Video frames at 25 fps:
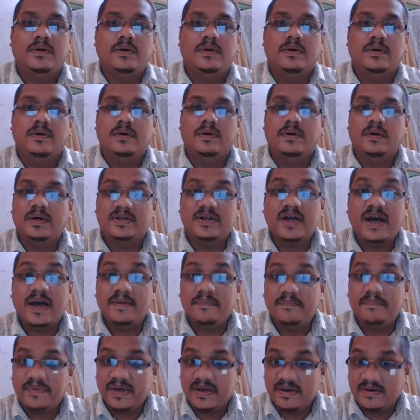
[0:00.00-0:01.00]
a
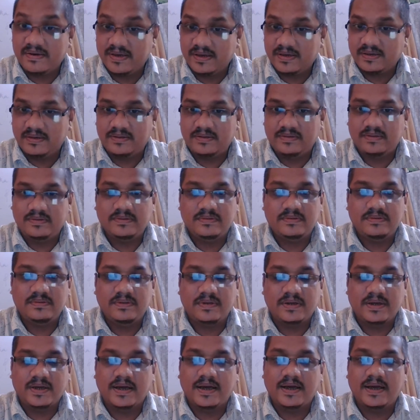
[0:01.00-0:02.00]
time period,
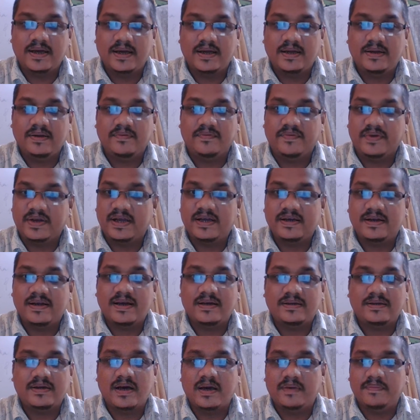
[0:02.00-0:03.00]
and within
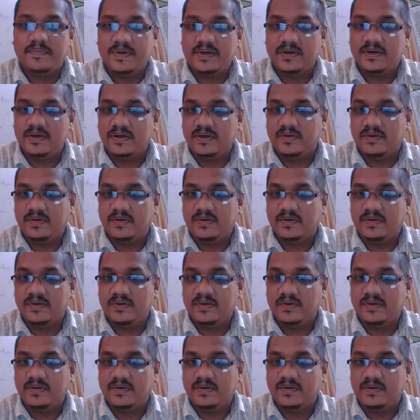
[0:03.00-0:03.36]
that time period,